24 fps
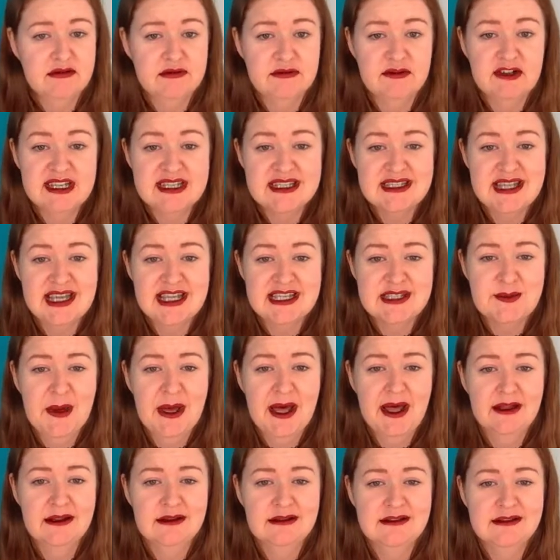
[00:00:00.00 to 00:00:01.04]
reassess,
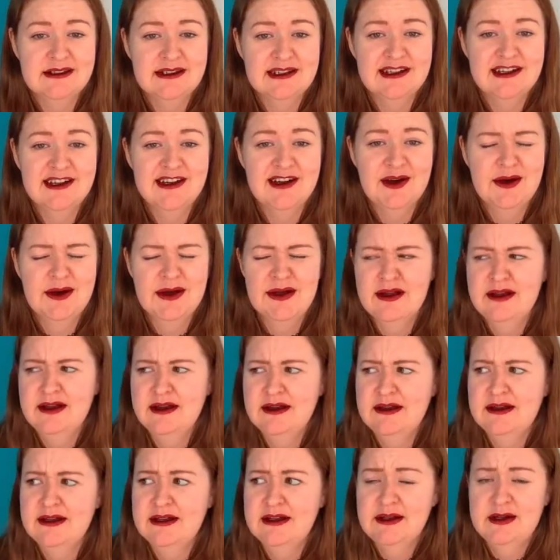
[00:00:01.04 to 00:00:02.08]
pal, That
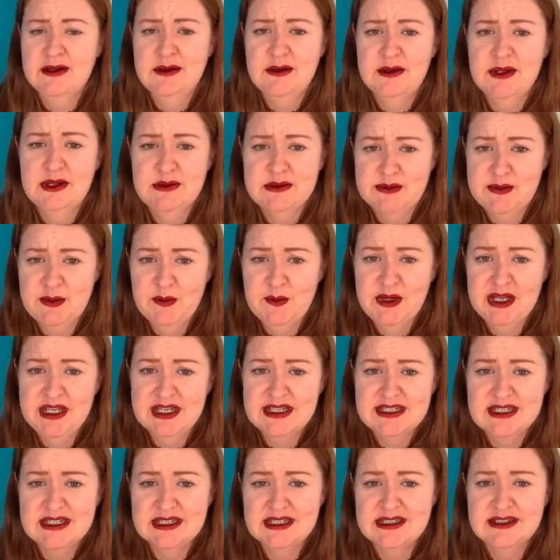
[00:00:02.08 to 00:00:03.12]
was a bit
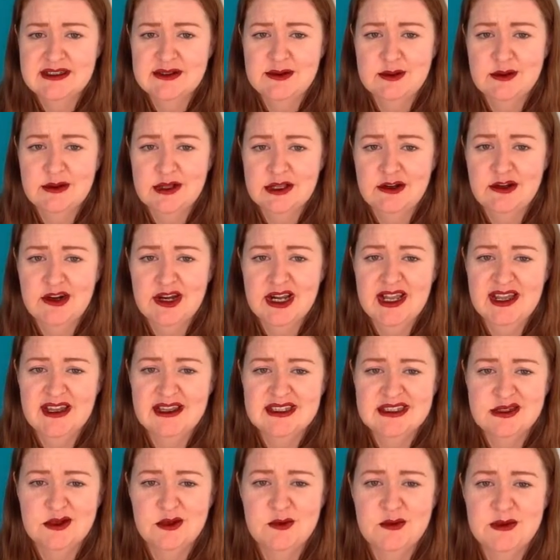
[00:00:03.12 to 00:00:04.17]
weird. Like,
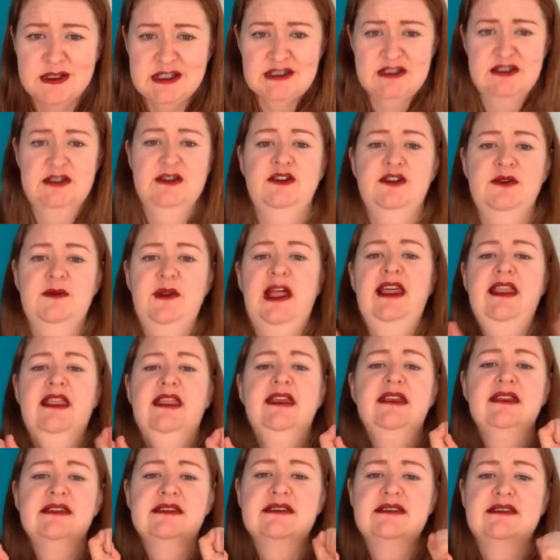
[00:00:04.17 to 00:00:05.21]
great. So we've been stood up like
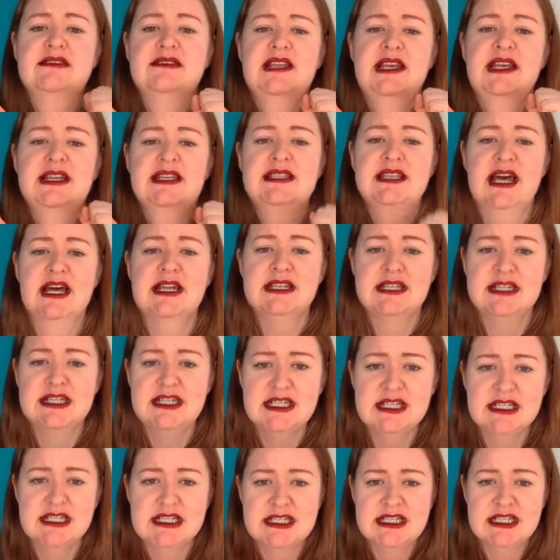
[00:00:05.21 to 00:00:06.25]
this, like
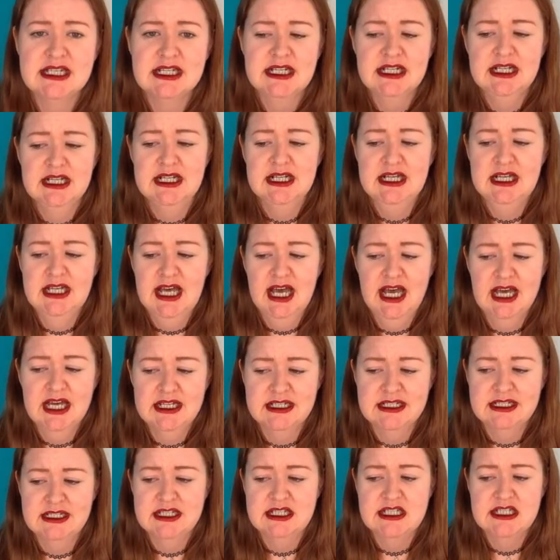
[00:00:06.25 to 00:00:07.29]
sardines,
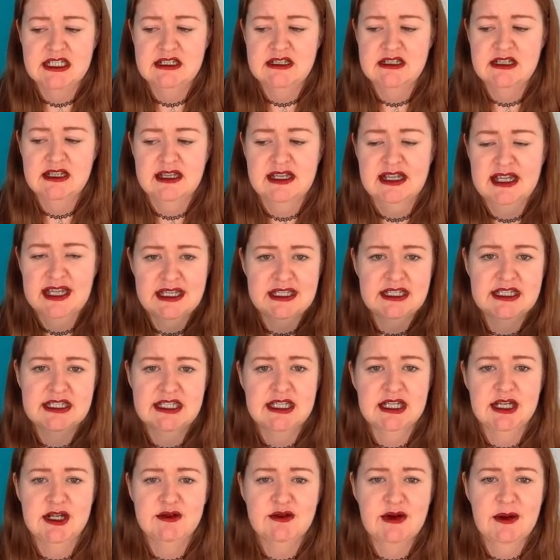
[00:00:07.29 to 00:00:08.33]
and the kids
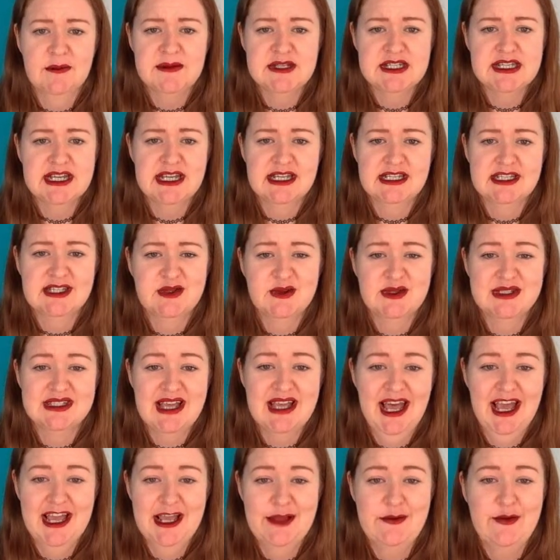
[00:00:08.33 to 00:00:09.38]
that are rammed next to us
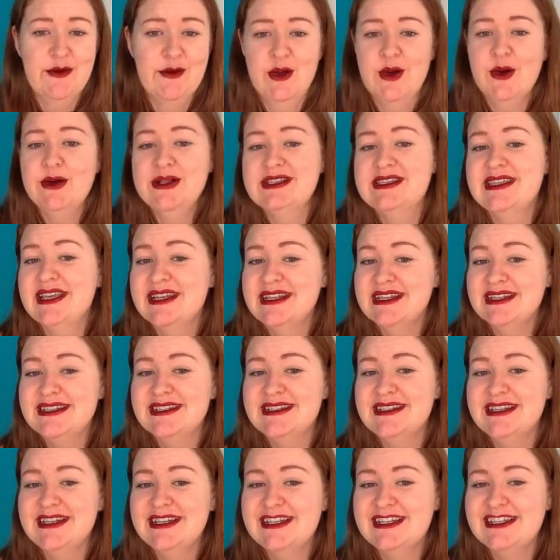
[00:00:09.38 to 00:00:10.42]
aren't even going to their
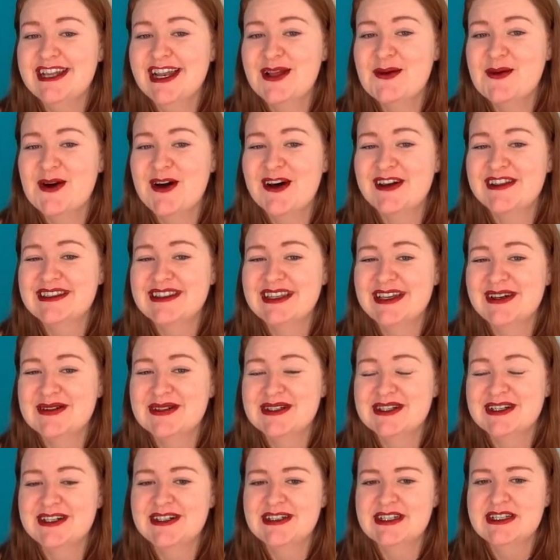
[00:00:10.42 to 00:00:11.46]
destination anymore, so that
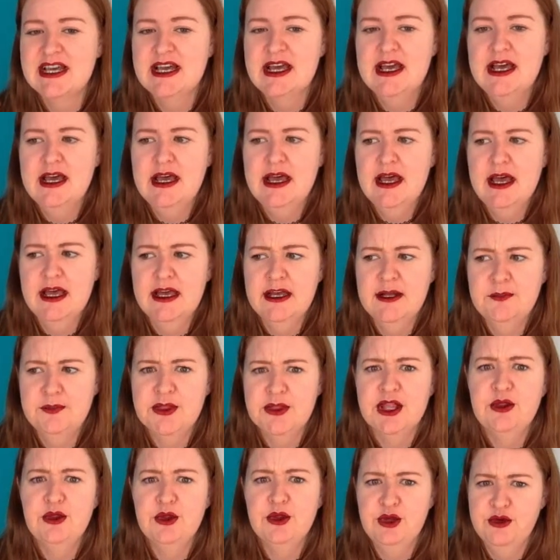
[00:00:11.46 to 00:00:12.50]
was good. A
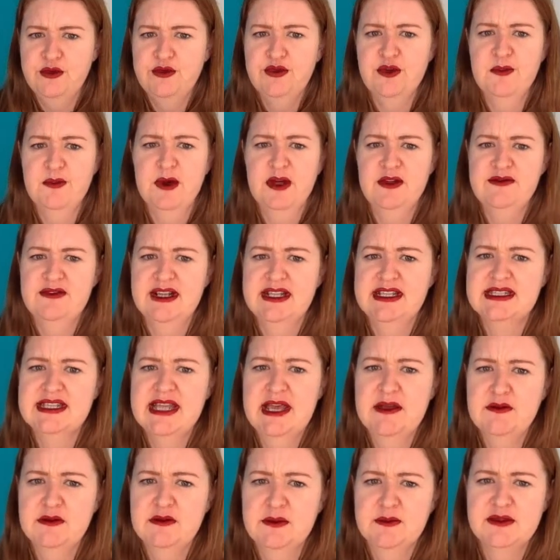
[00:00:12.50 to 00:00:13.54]
load of football fans,
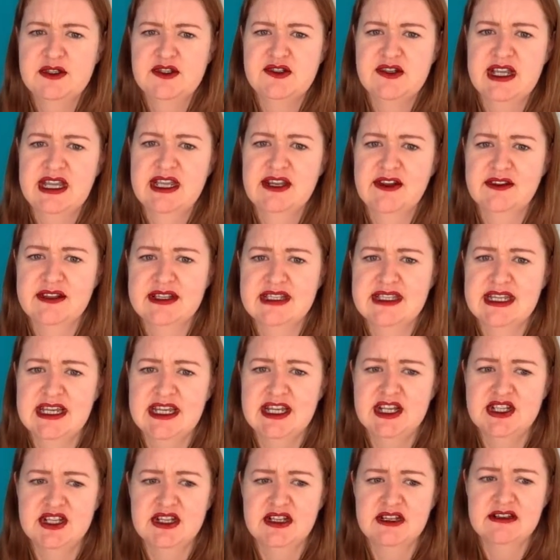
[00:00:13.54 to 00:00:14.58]
everyone was drinking on the
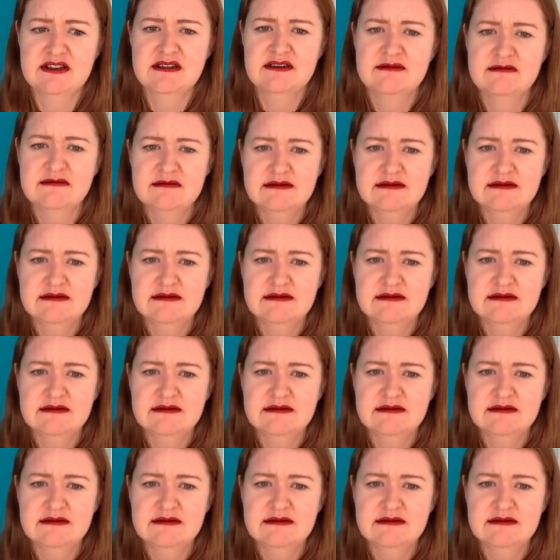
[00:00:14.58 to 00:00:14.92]
station.